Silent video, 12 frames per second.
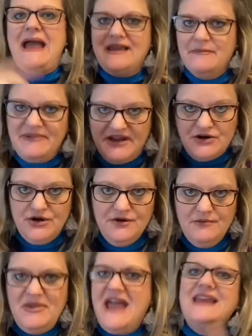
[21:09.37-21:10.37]
it better,
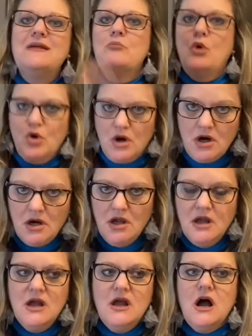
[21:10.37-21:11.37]
pack it more.
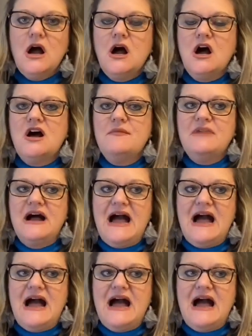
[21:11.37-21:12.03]
I